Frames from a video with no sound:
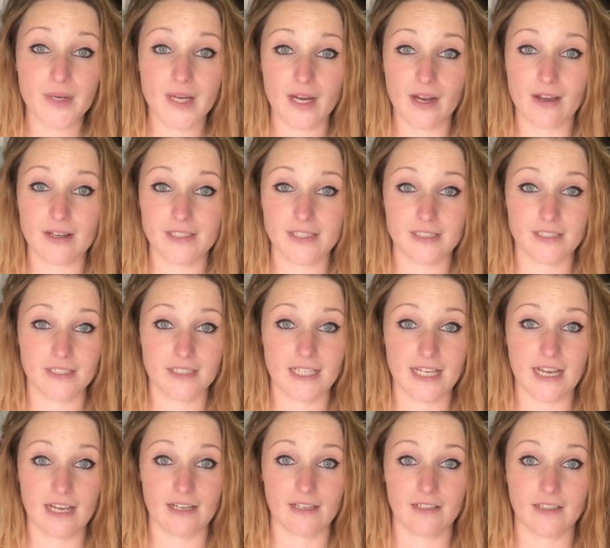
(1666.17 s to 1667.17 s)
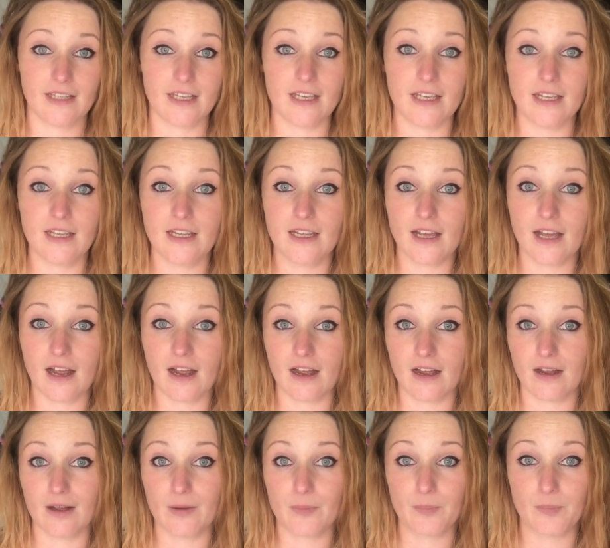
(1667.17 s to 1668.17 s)
I didn't get the
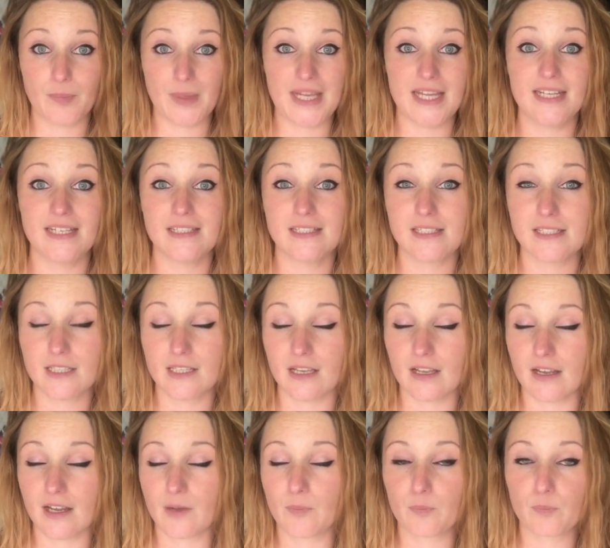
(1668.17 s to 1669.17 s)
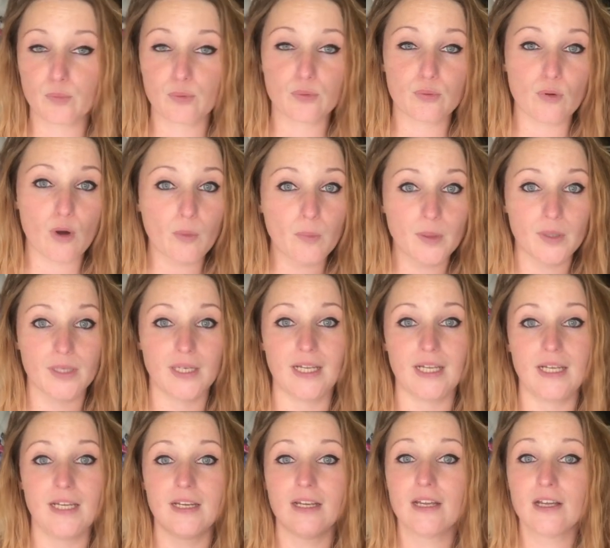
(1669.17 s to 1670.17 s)
beans like
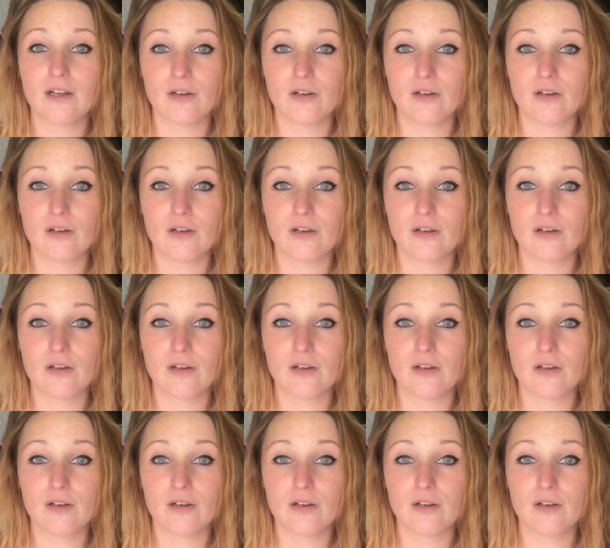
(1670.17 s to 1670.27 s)
properly